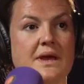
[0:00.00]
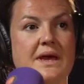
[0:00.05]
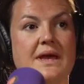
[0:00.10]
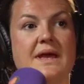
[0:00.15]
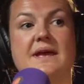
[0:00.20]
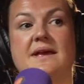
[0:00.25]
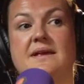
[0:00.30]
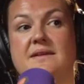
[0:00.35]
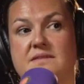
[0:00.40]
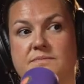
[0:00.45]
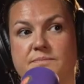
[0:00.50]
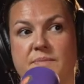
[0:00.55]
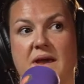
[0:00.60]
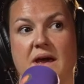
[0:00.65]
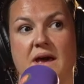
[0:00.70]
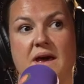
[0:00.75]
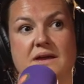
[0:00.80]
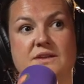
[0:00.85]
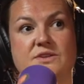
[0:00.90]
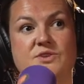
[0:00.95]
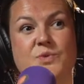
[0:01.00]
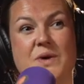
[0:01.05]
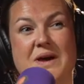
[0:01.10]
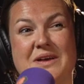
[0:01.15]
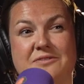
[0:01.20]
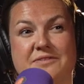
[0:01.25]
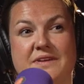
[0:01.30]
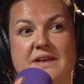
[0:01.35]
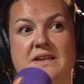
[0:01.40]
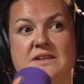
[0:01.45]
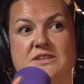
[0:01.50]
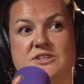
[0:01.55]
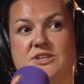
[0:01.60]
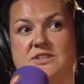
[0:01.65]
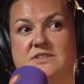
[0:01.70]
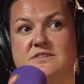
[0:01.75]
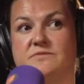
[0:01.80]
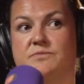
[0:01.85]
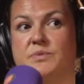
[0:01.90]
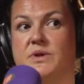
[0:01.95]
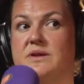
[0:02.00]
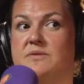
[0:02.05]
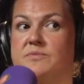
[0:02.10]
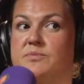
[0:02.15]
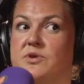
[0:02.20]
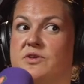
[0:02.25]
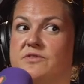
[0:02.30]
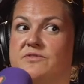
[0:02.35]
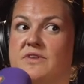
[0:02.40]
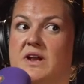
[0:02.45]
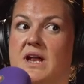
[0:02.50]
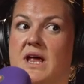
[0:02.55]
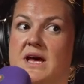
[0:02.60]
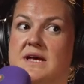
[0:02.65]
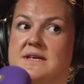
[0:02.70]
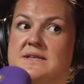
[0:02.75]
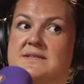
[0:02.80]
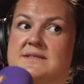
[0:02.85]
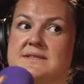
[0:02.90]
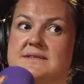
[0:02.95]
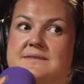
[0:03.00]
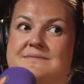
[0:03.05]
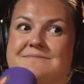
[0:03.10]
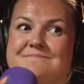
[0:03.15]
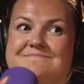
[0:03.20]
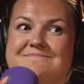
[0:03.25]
It is behind 12 inches of bulletproof glass.